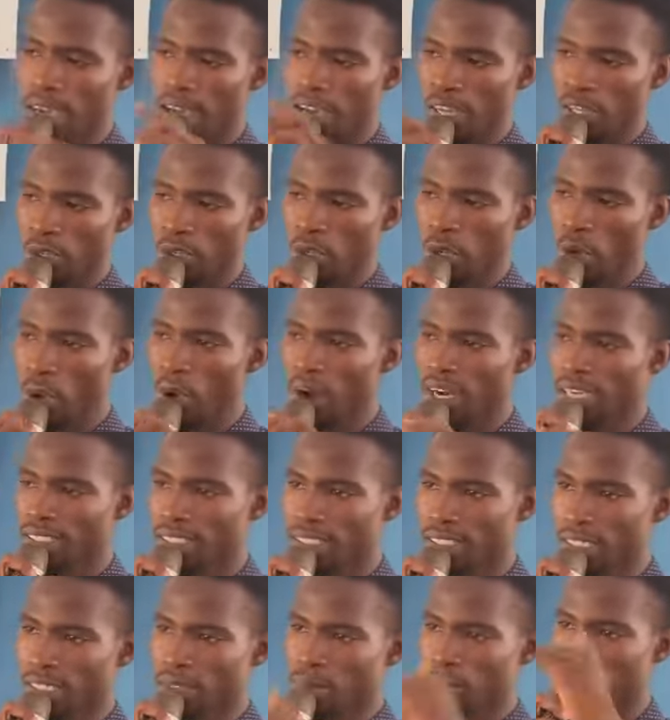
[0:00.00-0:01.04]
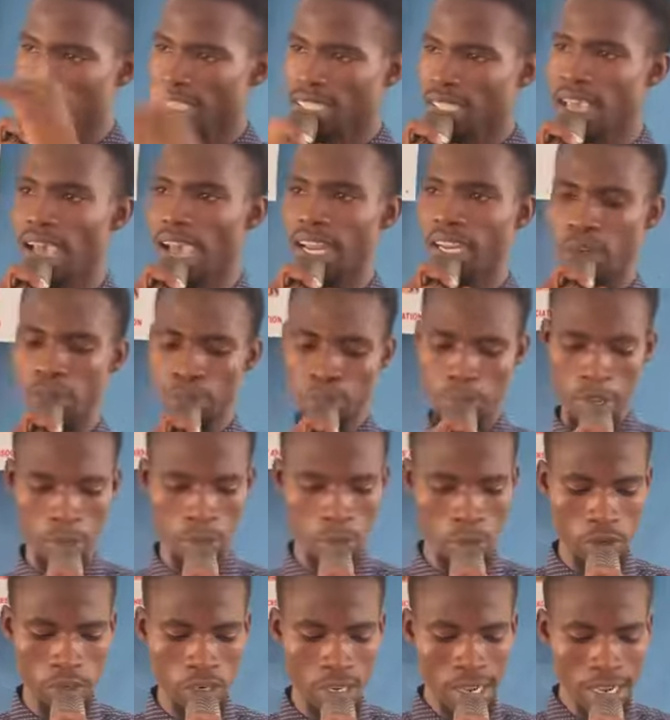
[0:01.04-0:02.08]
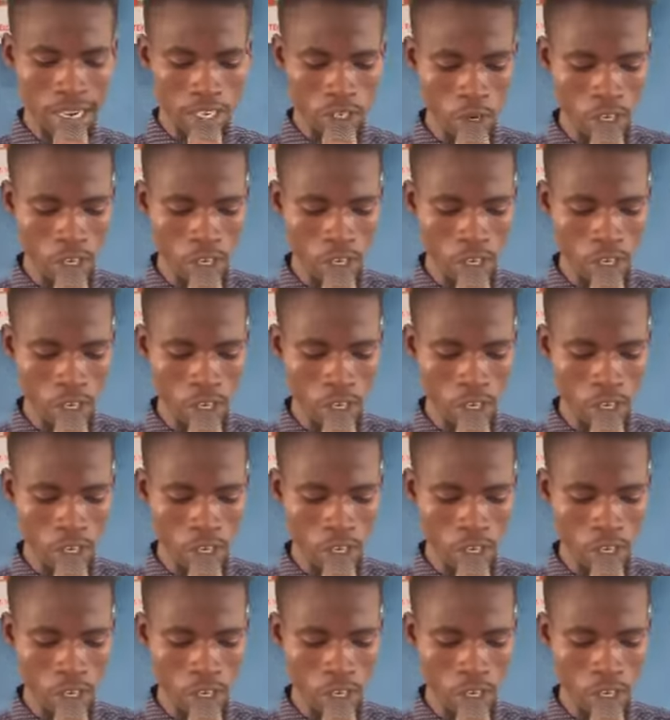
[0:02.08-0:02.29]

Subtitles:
and you go and sit misguiding people,